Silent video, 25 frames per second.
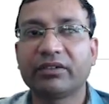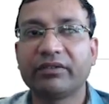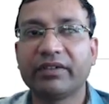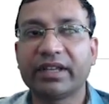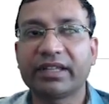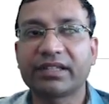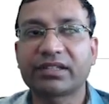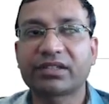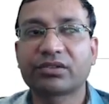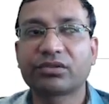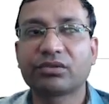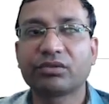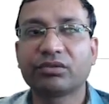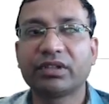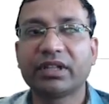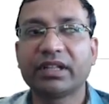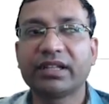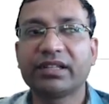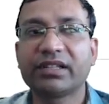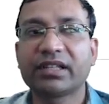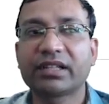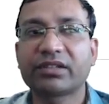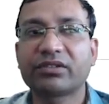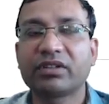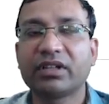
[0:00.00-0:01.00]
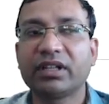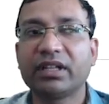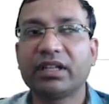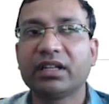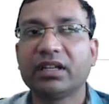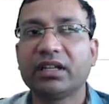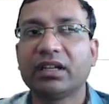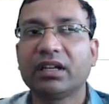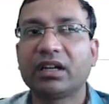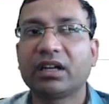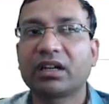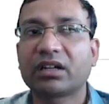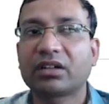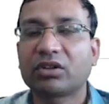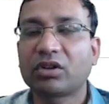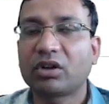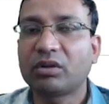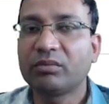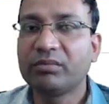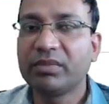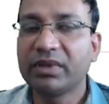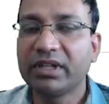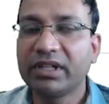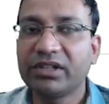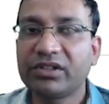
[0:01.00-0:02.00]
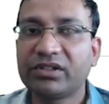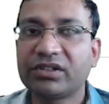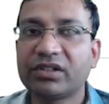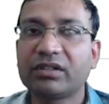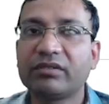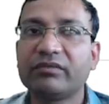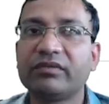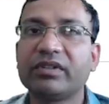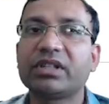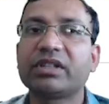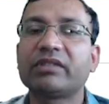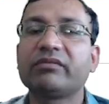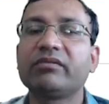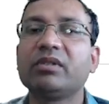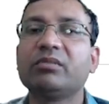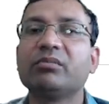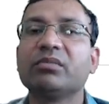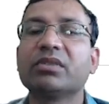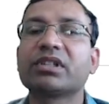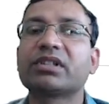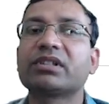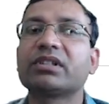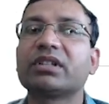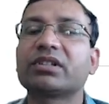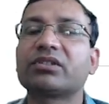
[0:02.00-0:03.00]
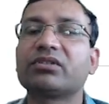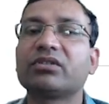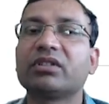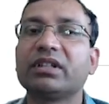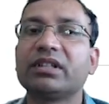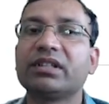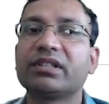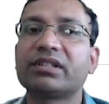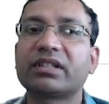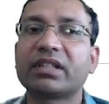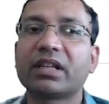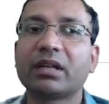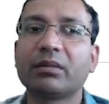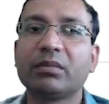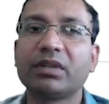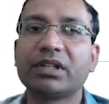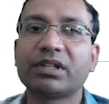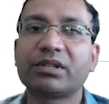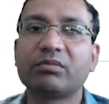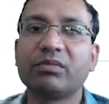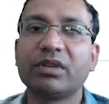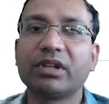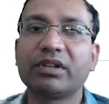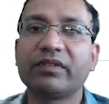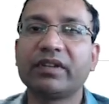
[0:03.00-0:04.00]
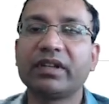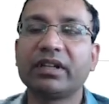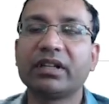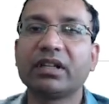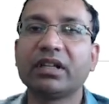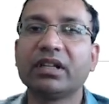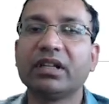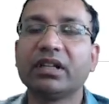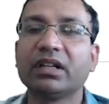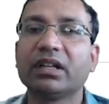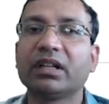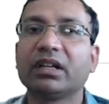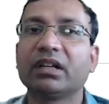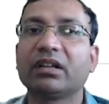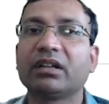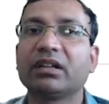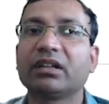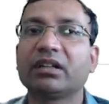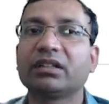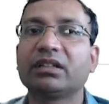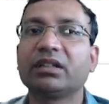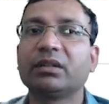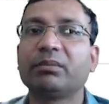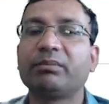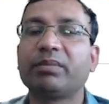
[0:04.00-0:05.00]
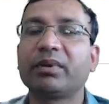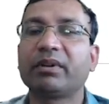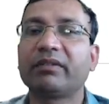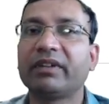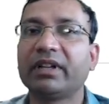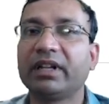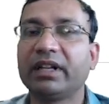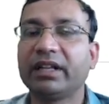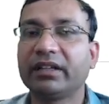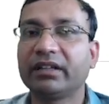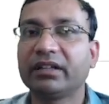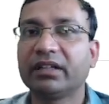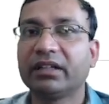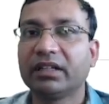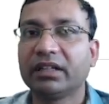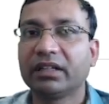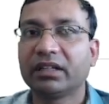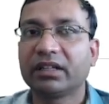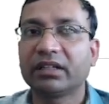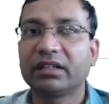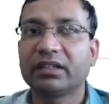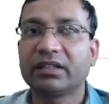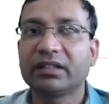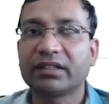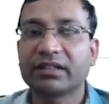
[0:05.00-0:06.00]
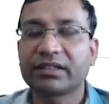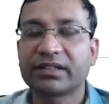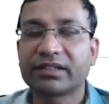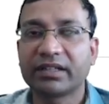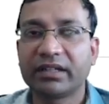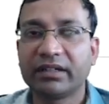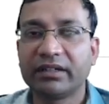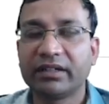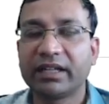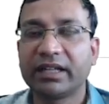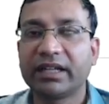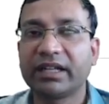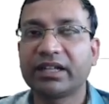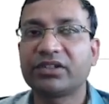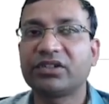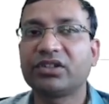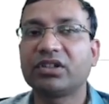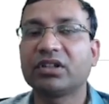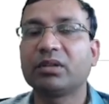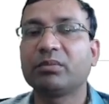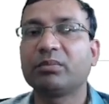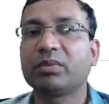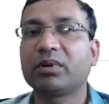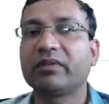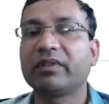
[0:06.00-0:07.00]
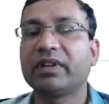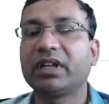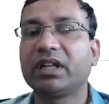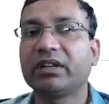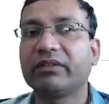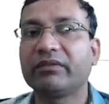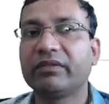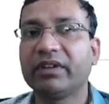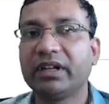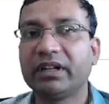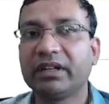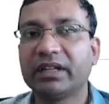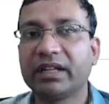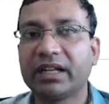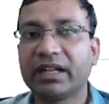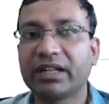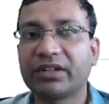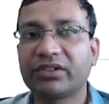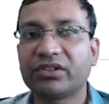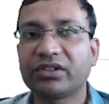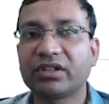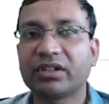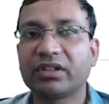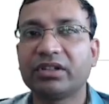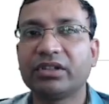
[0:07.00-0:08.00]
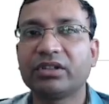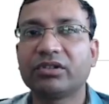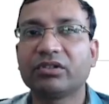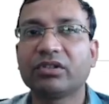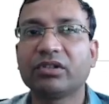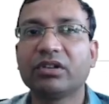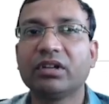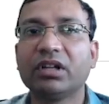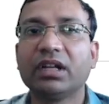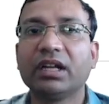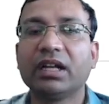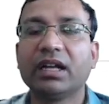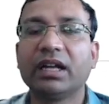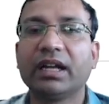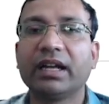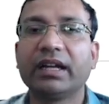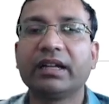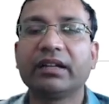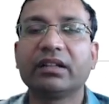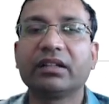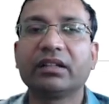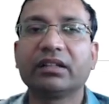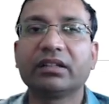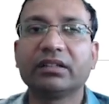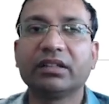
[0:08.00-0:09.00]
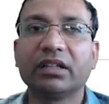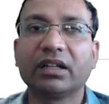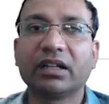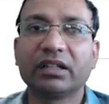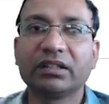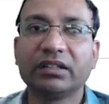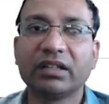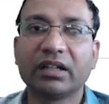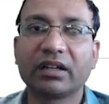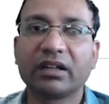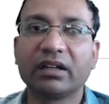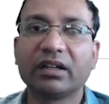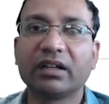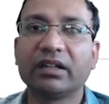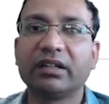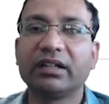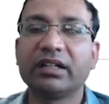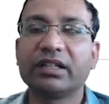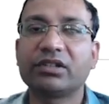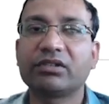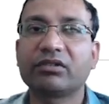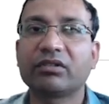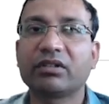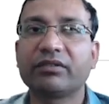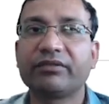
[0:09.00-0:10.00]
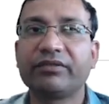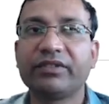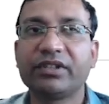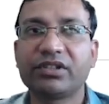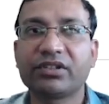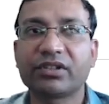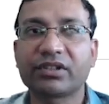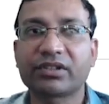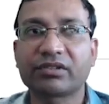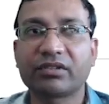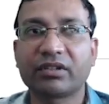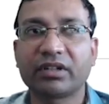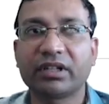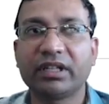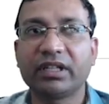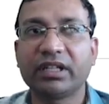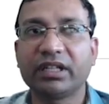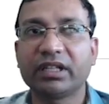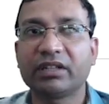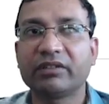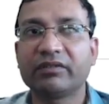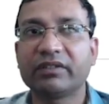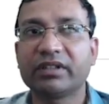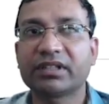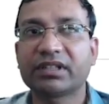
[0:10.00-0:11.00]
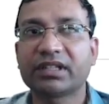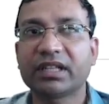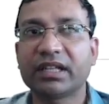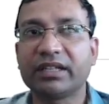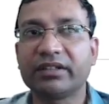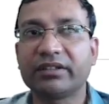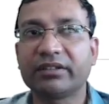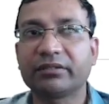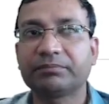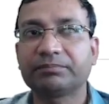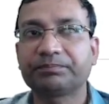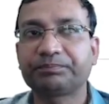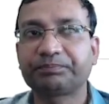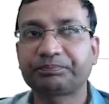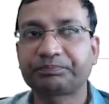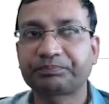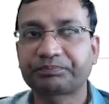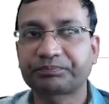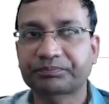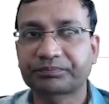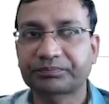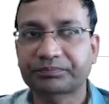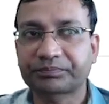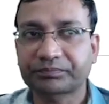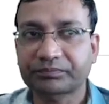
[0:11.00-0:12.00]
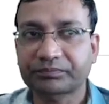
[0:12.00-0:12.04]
like a west. So there is actually a combination which we must actually establish between the prevailing sun direction, prevailing wind direction, and the other natural features on any given site.